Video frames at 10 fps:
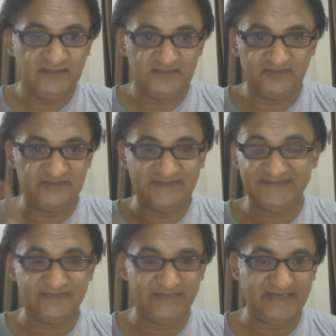So this
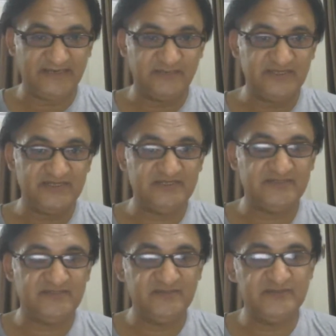is my
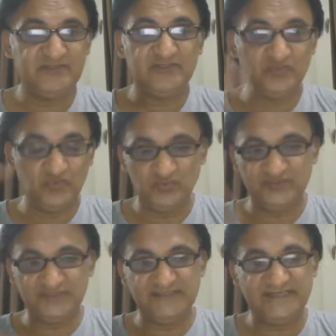recommendations to you. The two
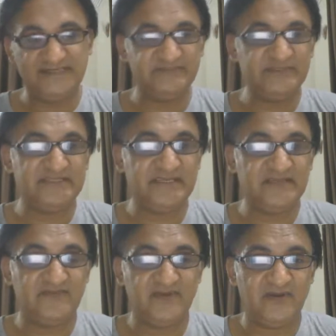questions has been
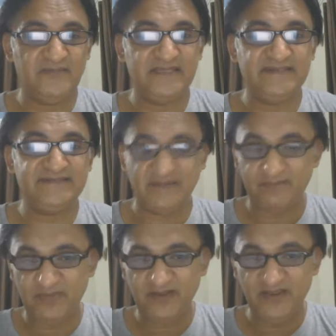taken from the
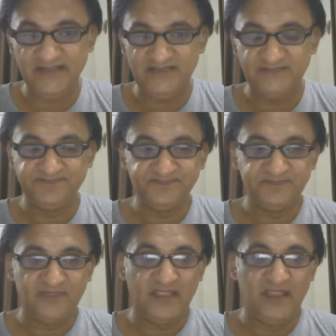sample guide.
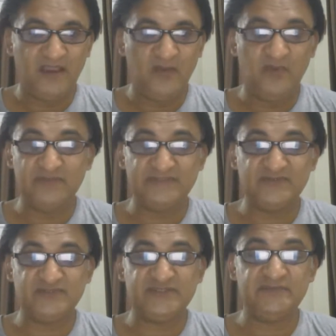One was
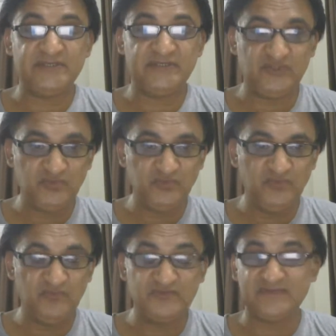question number
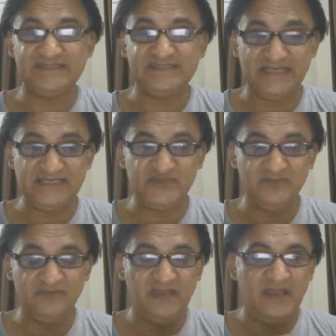2, which was
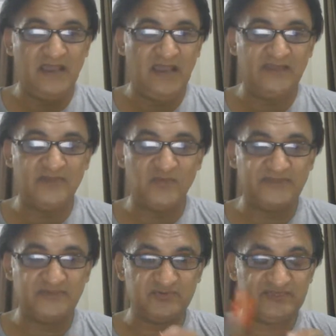tantrum. Another
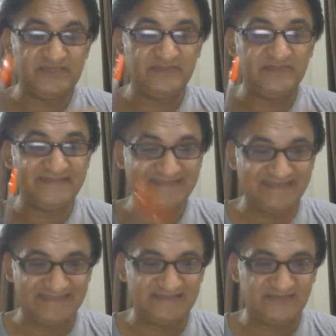was question number
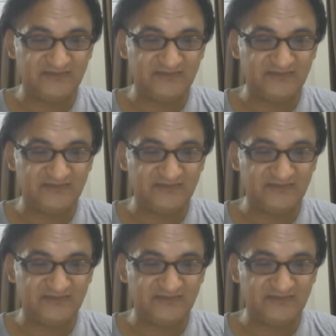6.